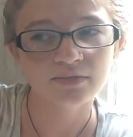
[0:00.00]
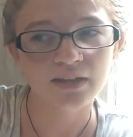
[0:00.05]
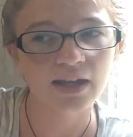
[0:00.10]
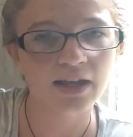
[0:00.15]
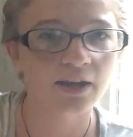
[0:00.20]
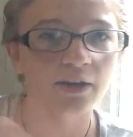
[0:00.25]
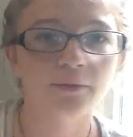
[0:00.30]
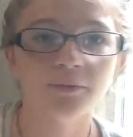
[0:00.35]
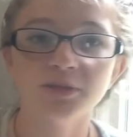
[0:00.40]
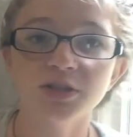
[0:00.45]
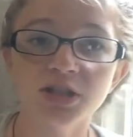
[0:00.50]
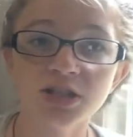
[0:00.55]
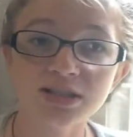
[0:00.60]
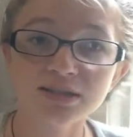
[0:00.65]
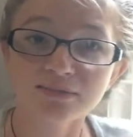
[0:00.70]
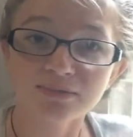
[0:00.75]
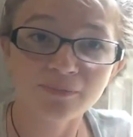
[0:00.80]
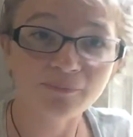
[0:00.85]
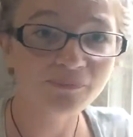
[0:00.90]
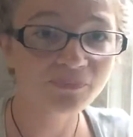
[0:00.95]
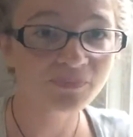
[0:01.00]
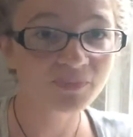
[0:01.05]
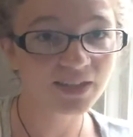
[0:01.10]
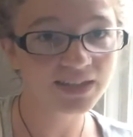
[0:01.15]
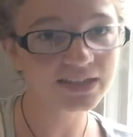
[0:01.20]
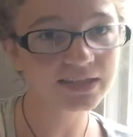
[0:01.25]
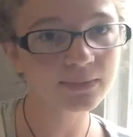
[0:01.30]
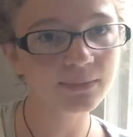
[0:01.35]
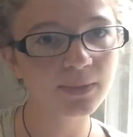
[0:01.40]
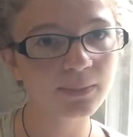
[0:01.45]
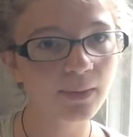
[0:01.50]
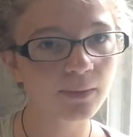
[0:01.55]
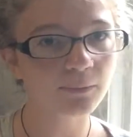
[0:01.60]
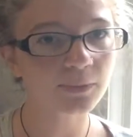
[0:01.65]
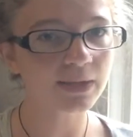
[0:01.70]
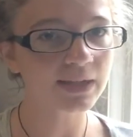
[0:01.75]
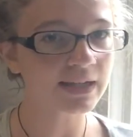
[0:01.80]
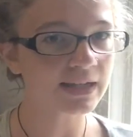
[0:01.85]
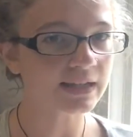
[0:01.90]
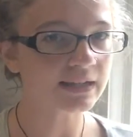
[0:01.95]
I don't know, just, it's going to be my
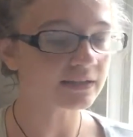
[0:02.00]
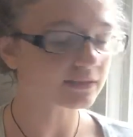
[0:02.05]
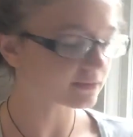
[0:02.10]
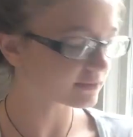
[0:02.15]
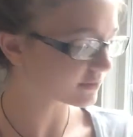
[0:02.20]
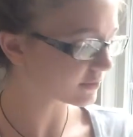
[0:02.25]
reading.